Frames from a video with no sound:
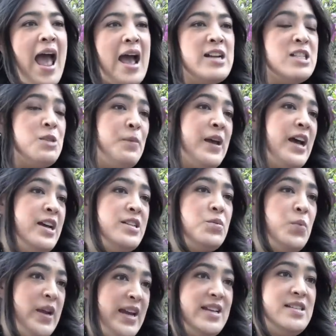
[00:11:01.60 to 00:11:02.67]
And it's because
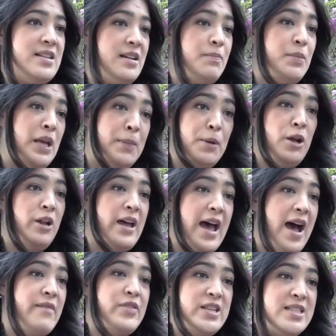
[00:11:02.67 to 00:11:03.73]
we as a people
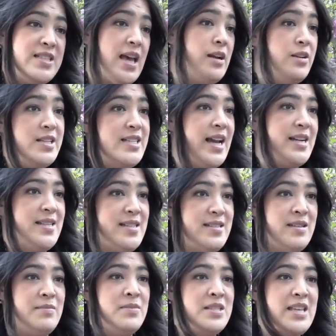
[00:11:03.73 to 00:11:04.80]
have these subtle
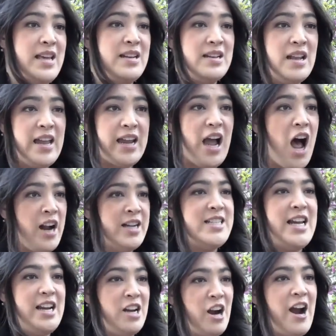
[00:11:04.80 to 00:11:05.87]
sexisms that like
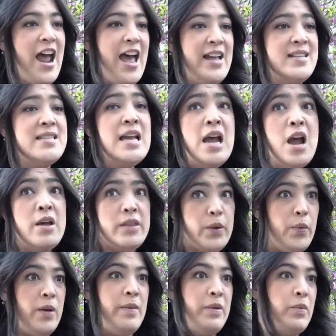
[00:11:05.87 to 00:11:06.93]
connotate in our heads
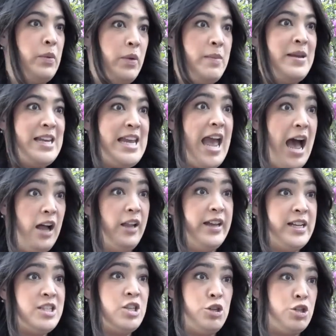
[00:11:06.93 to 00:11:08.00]
that when women yell,
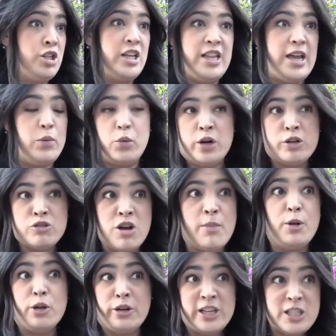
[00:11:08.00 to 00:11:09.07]
it's usually like we're in
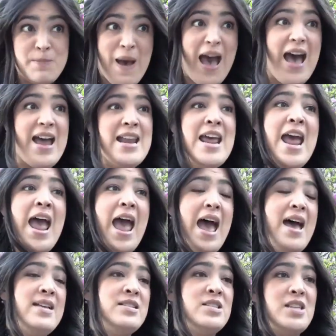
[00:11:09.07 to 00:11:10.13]
trouble or it's bad.
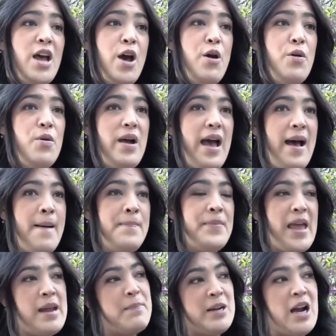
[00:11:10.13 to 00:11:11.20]
And so,
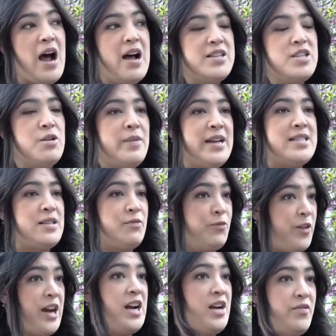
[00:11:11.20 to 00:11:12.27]
but it also makes it
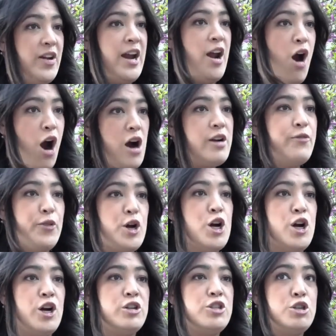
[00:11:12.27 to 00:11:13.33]
very, very hard for
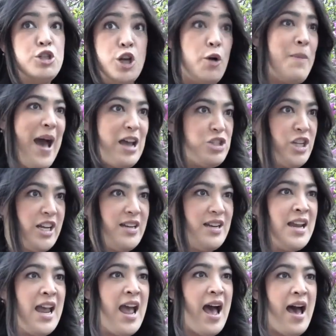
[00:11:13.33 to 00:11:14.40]
her to show passion
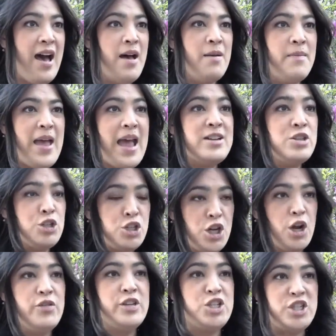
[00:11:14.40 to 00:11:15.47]
and to
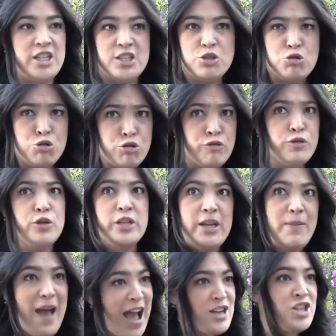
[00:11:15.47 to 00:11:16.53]
show that she's
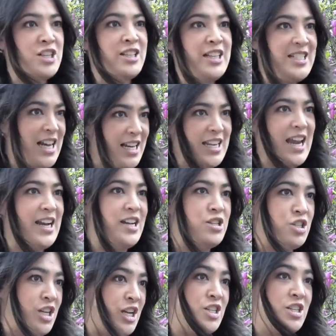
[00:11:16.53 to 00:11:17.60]
truly passionately dedicated
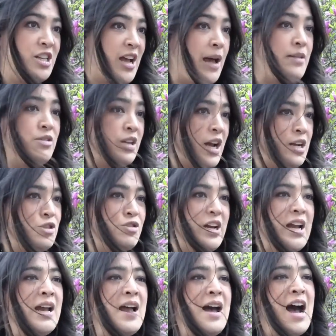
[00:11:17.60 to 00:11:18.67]
to changing the
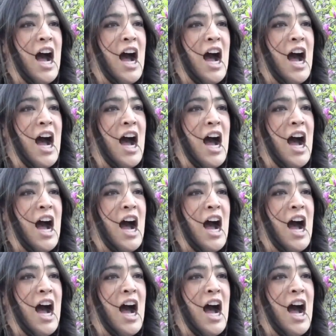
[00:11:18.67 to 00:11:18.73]
country.